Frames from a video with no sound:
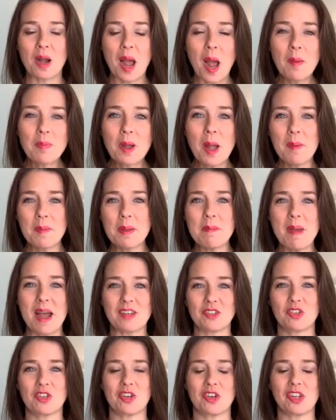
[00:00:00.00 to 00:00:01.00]
for an
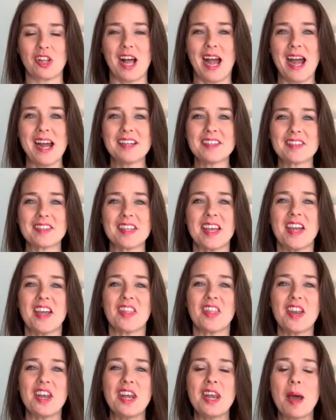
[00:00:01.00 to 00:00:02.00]
upcoming masterclass,
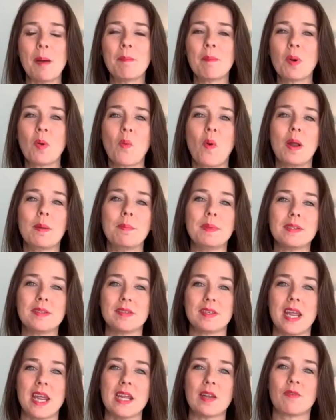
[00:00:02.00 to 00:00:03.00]
the number one
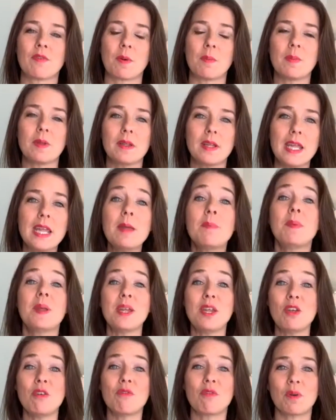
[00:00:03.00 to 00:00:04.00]
mistake from
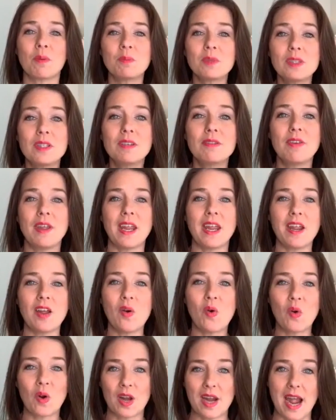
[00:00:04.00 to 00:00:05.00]
keeping you from
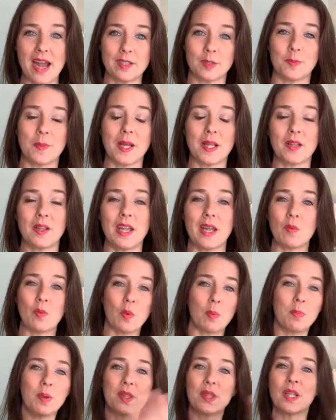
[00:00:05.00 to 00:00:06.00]
living orgasmically.
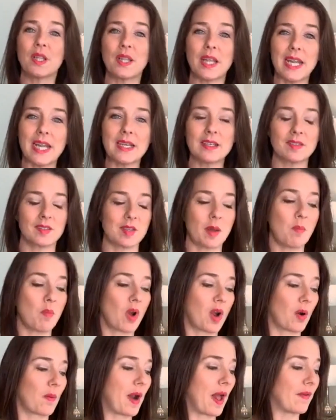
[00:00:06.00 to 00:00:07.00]
And we'll put the link
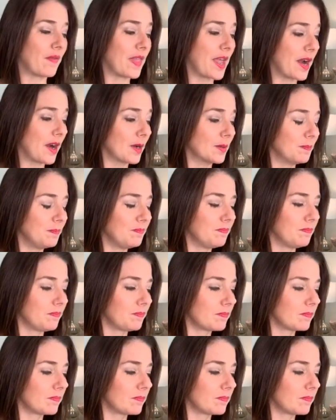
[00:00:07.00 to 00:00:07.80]
somewhere around there.